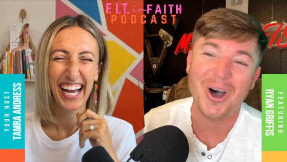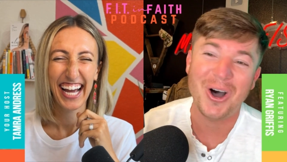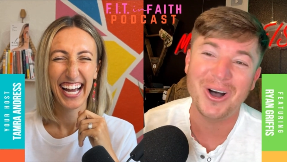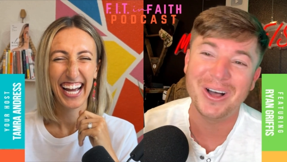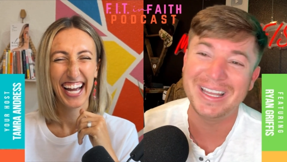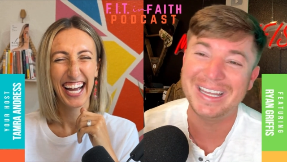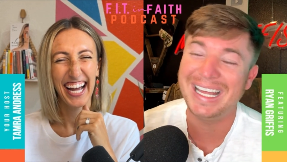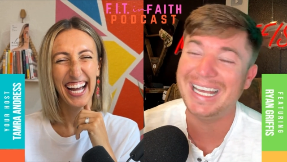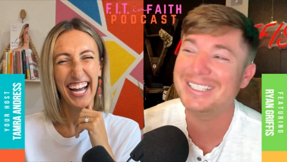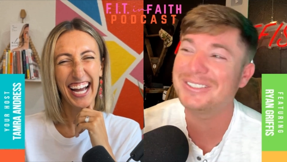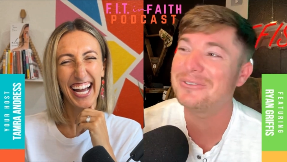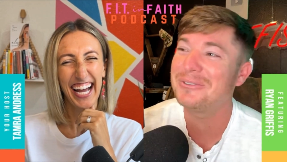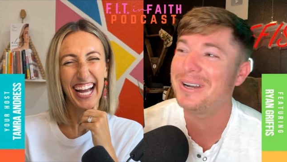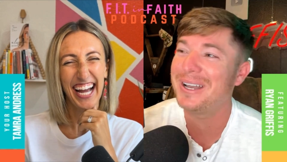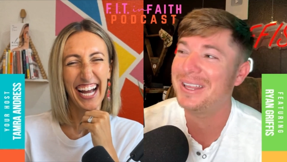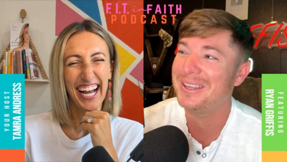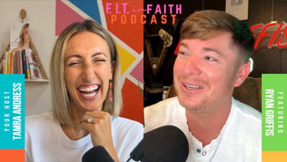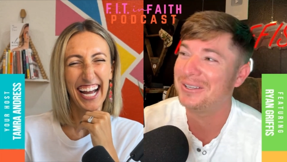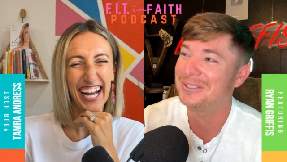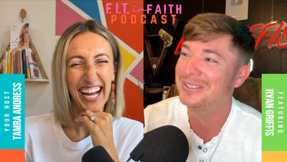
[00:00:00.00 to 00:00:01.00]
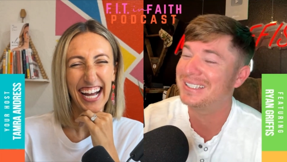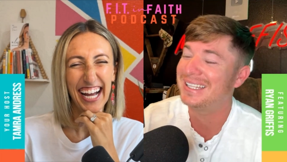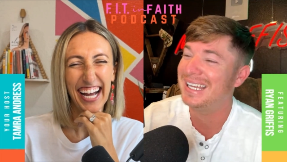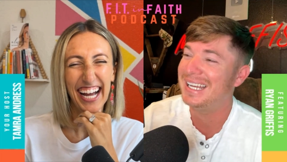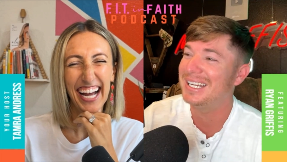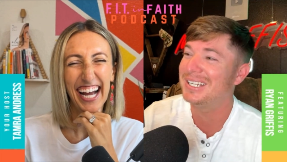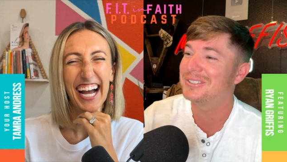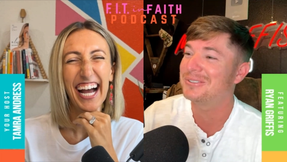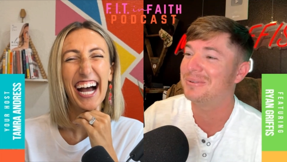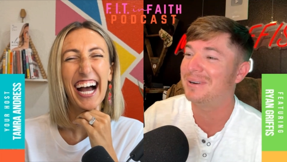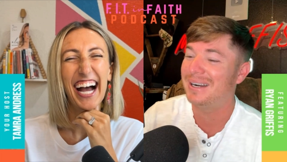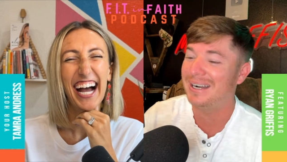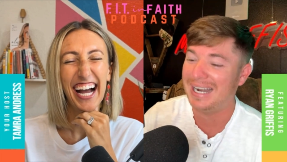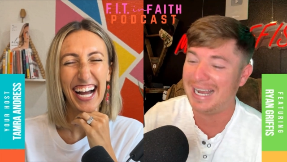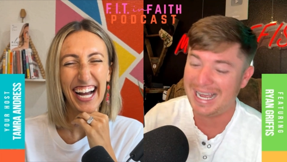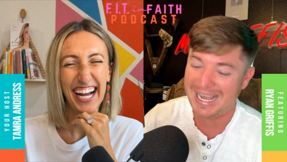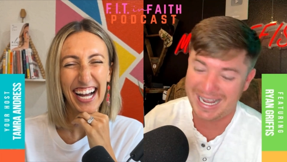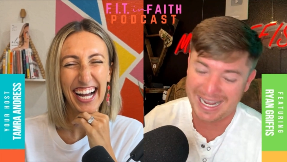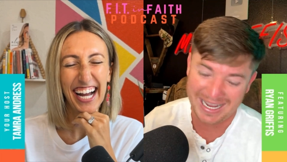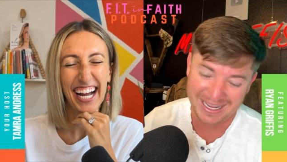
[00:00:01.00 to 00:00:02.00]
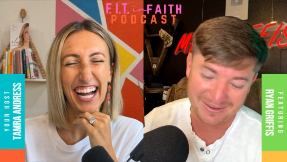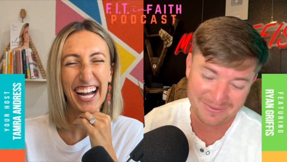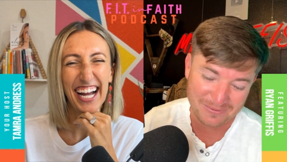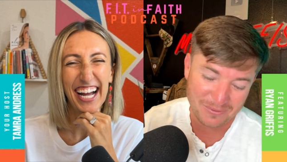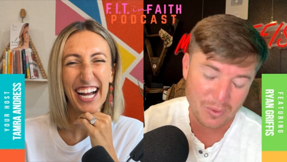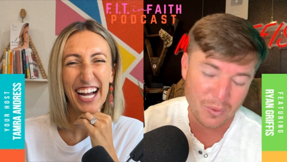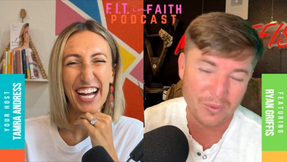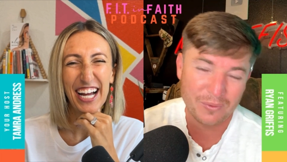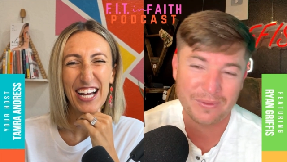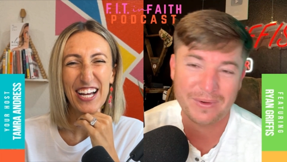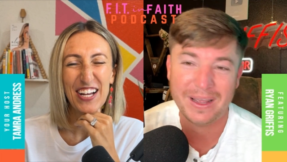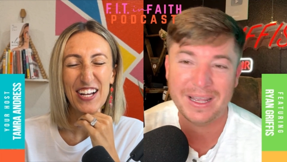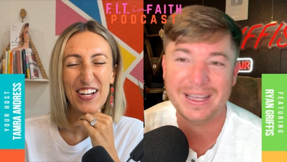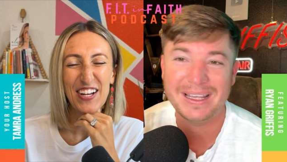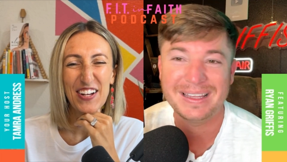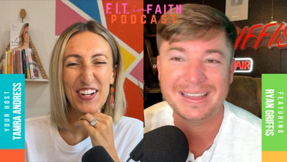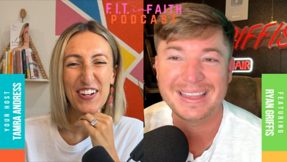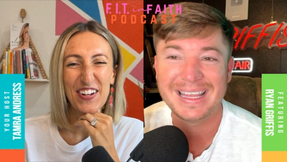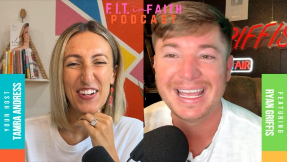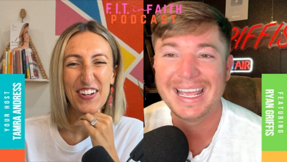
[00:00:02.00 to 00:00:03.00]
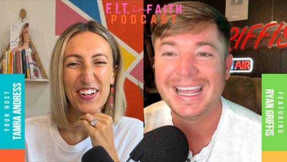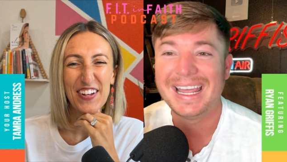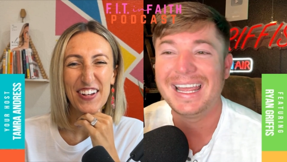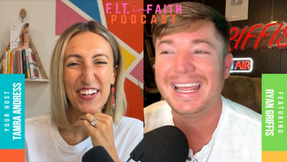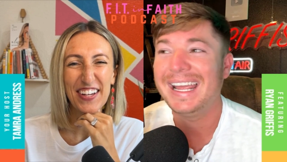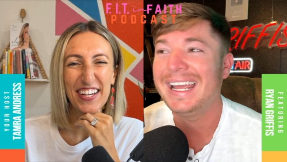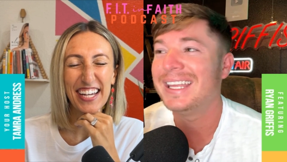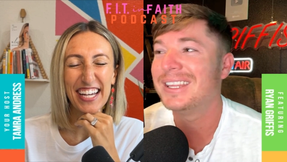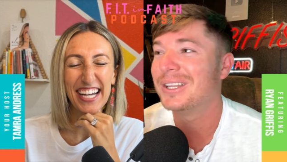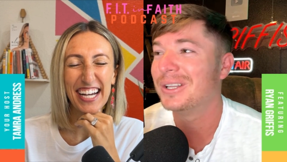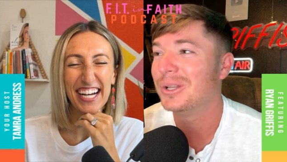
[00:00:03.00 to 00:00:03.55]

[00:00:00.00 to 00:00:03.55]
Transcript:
Speaker 1: it all. That's one of those things where I had full faith yeah.